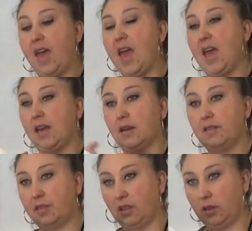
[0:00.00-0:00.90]

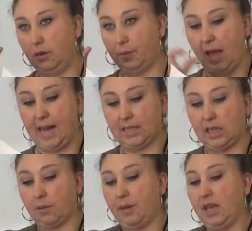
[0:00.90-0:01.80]
then the little
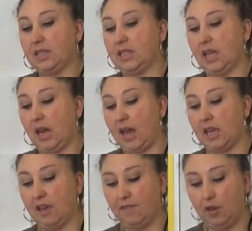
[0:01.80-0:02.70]
plastic piece that I
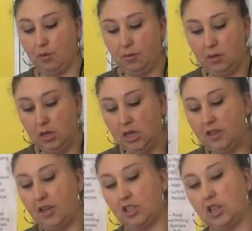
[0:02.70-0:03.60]
give you,
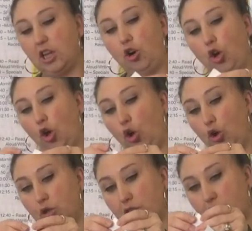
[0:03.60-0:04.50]
there's little
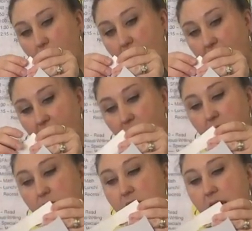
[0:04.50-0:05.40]
holes right here.
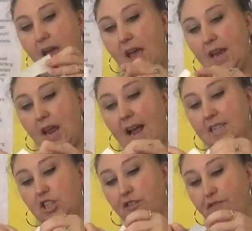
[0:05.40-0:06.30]
And
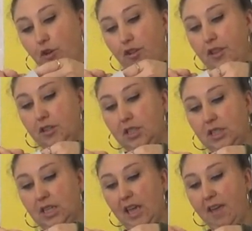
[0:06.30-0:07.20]
as you fold those
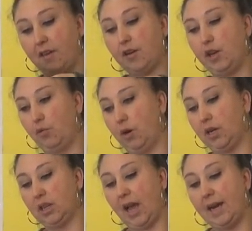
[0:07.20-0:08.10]
together, you'll want
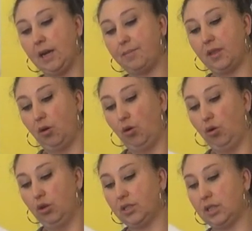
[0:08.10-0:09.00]
to line up the
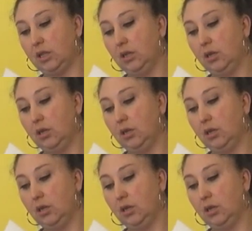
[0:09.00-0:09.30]
holes